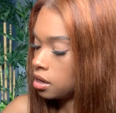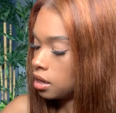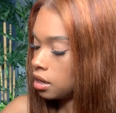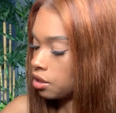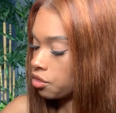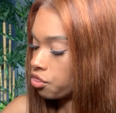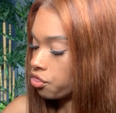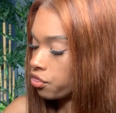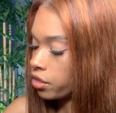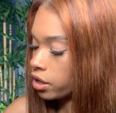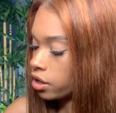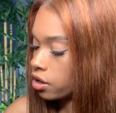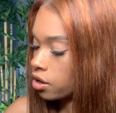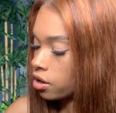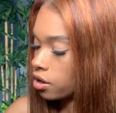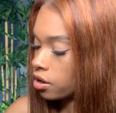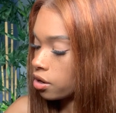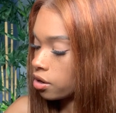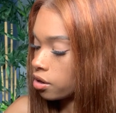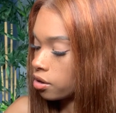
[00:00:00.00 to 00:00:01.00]
a
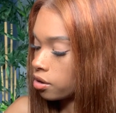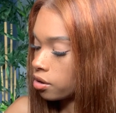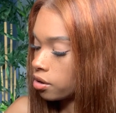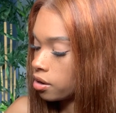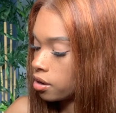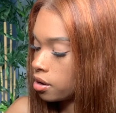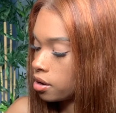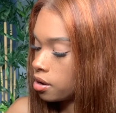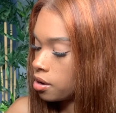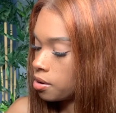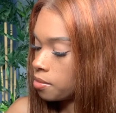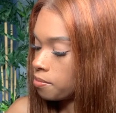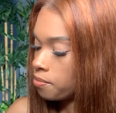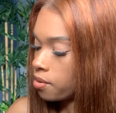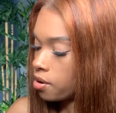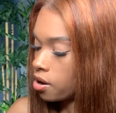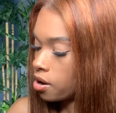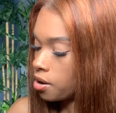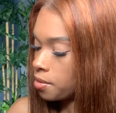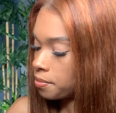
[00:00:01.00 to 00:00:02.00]
thicker
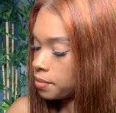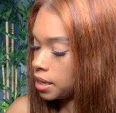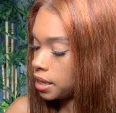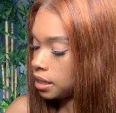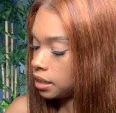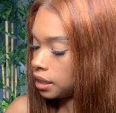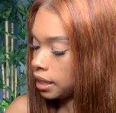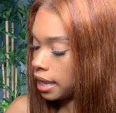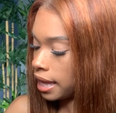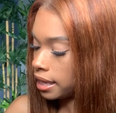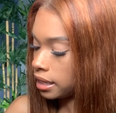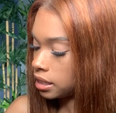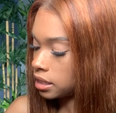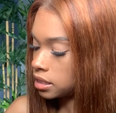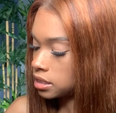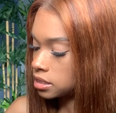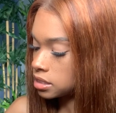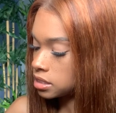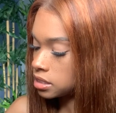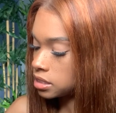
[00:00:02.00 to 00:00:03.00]
pomade-like
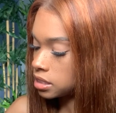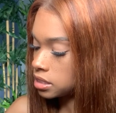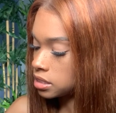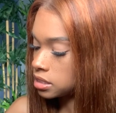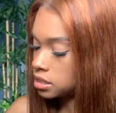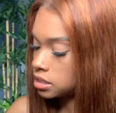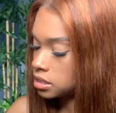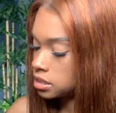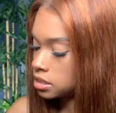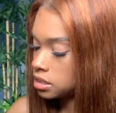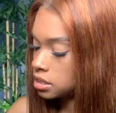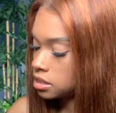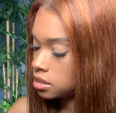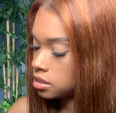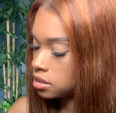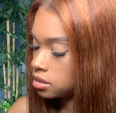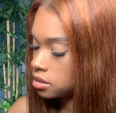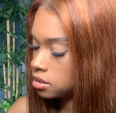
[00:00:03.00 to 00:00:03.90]
consistency.